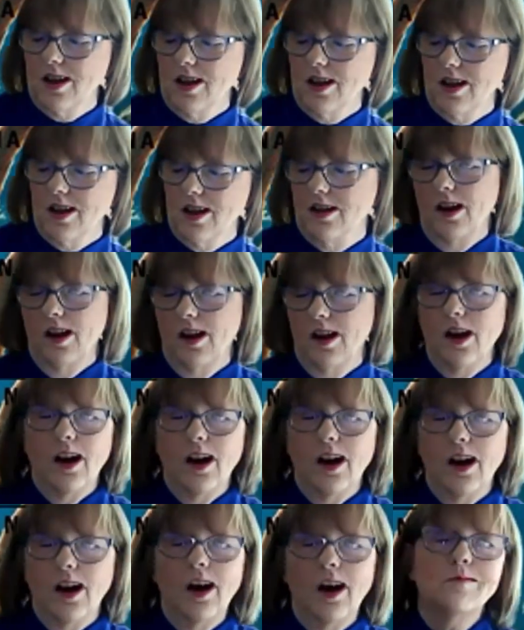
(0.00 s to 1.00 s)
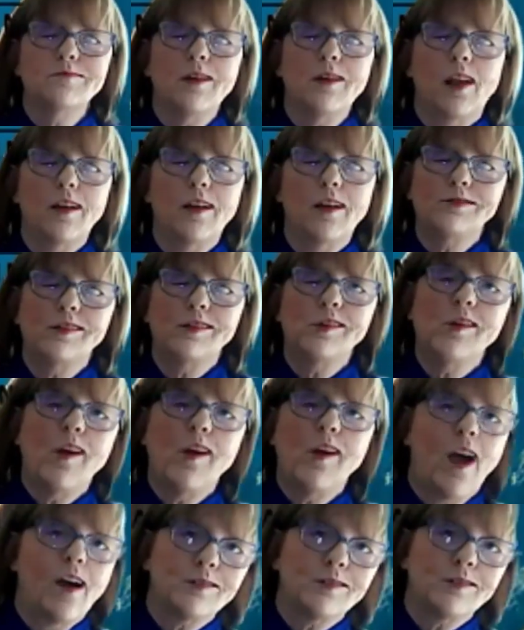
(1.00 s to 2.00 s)
And if you
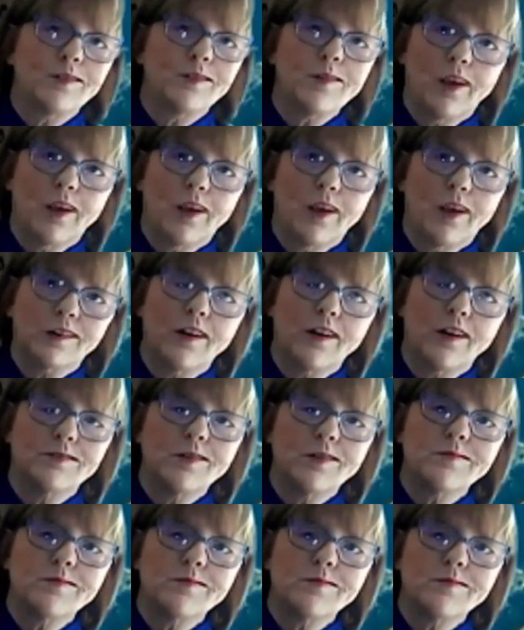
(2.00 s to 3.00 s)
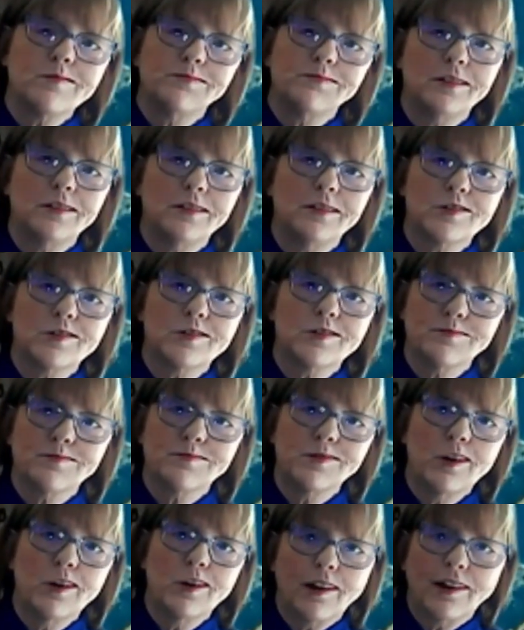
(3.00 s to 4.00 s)
have a picture of a place that you're
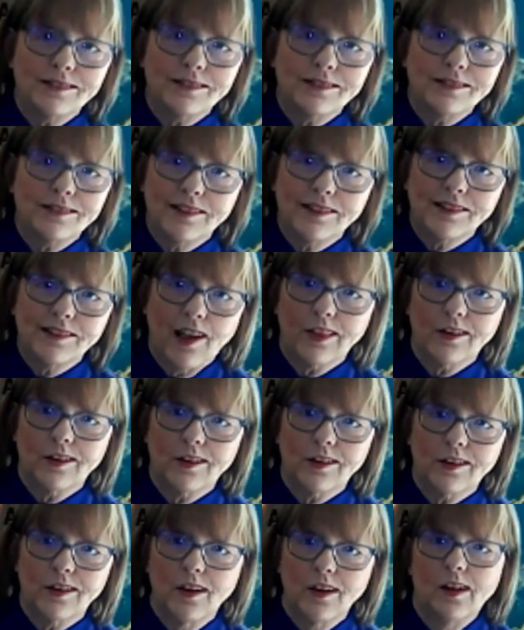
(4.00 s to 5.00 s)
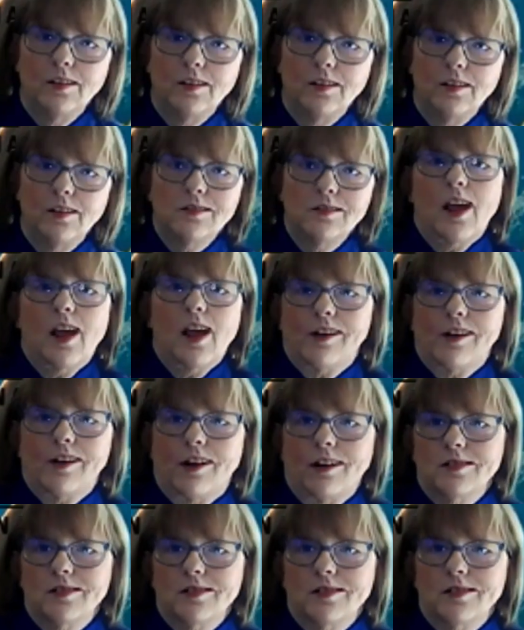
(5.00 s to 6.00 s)
putting together, say, for
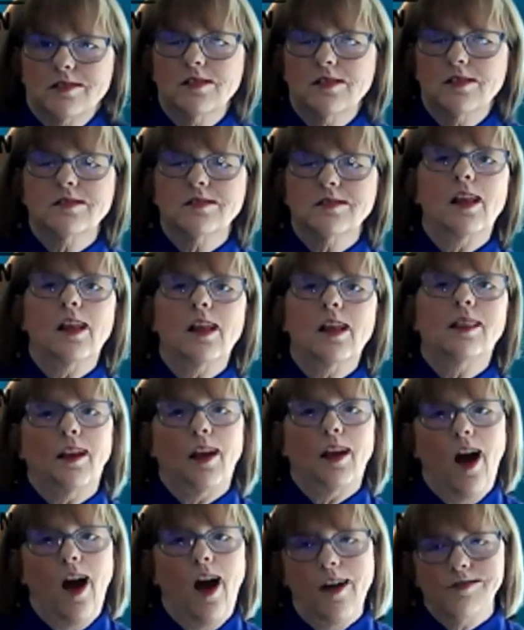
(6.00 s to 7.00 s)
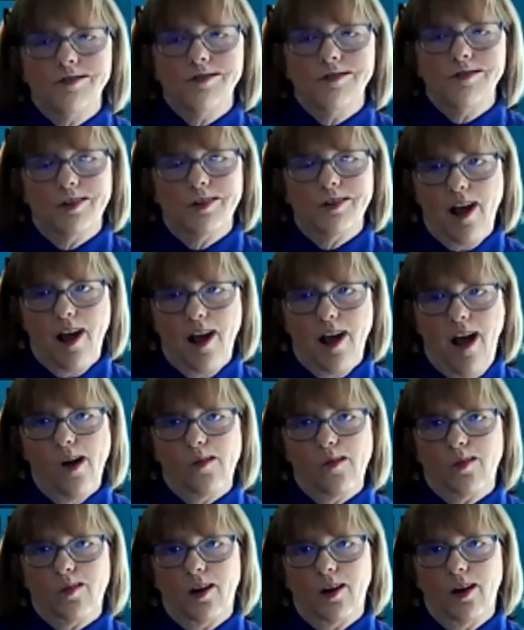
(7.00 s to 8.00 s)
instance, the Eiffel
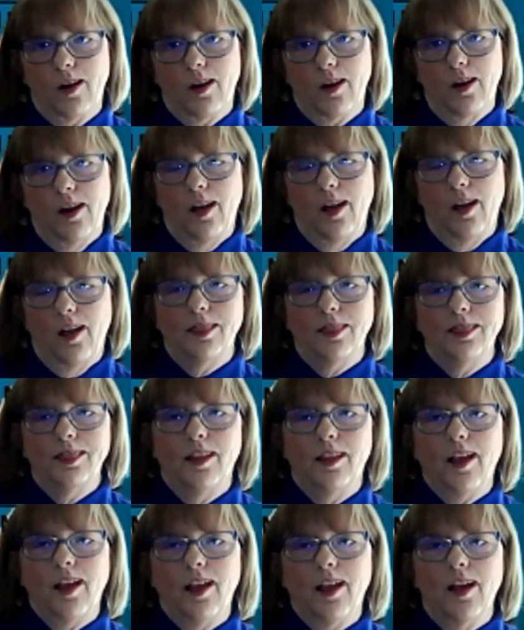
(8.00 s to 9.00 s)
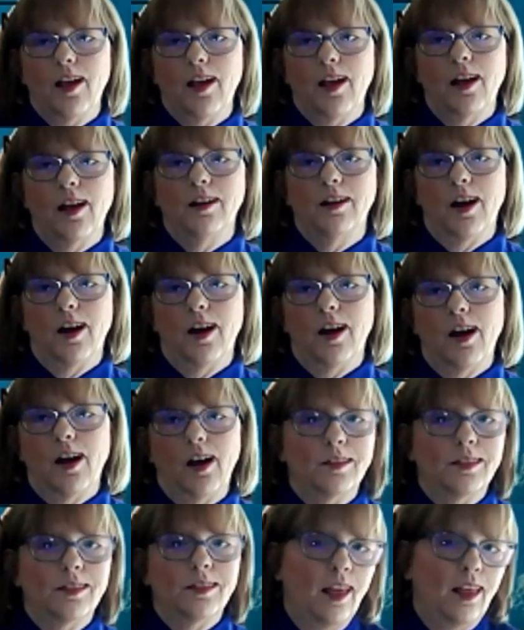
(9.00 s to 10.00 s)
Tower, then
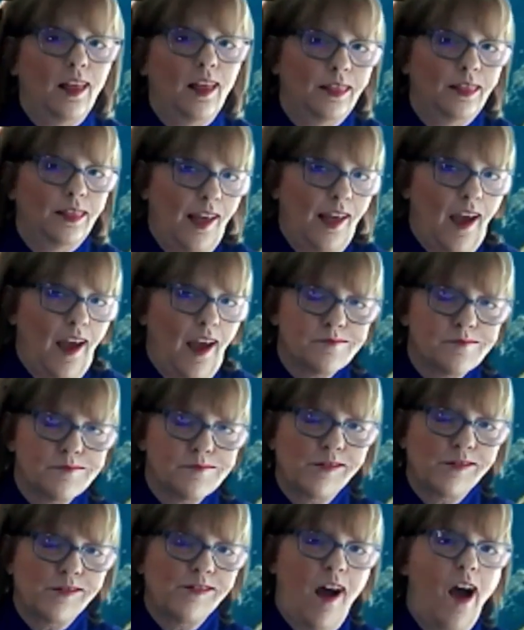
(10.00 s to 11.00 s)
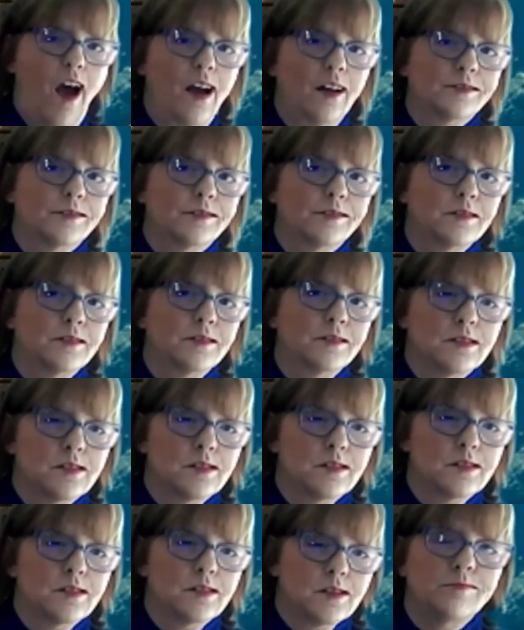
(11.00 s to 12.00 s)
that could provide
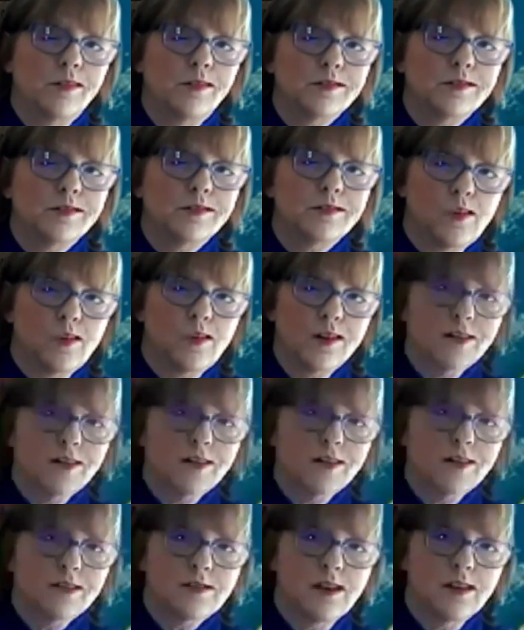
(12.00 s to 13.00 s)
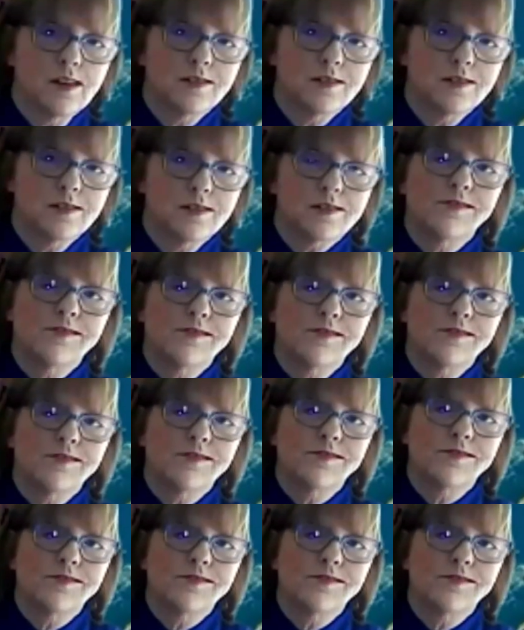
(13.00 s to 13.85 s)
some sort of sense of